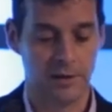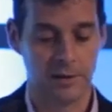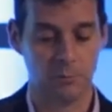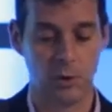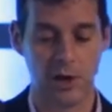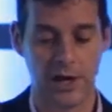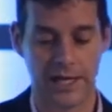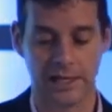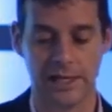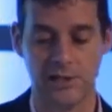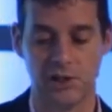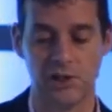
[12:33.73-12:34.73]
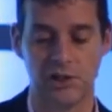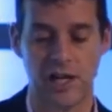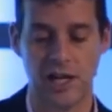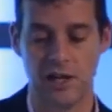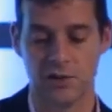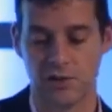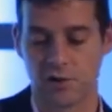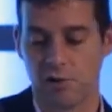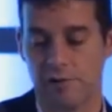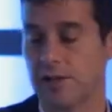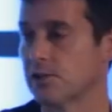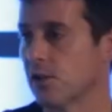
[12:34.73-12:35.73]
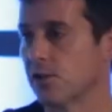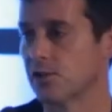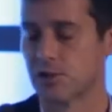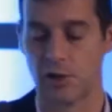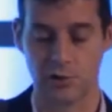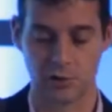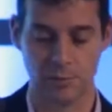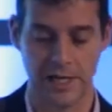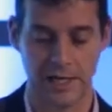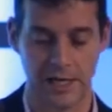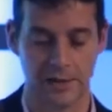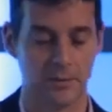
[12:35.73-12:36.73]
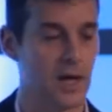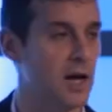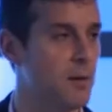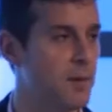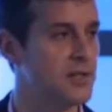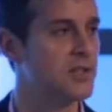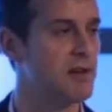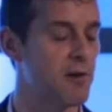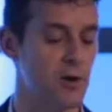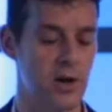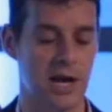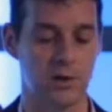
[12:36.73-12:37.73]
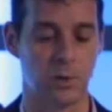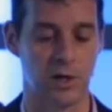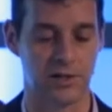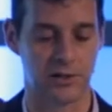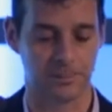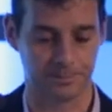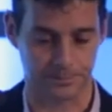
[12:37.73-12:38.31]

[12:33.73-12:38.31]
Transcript: more likely to share stories on social media amongst their own networks.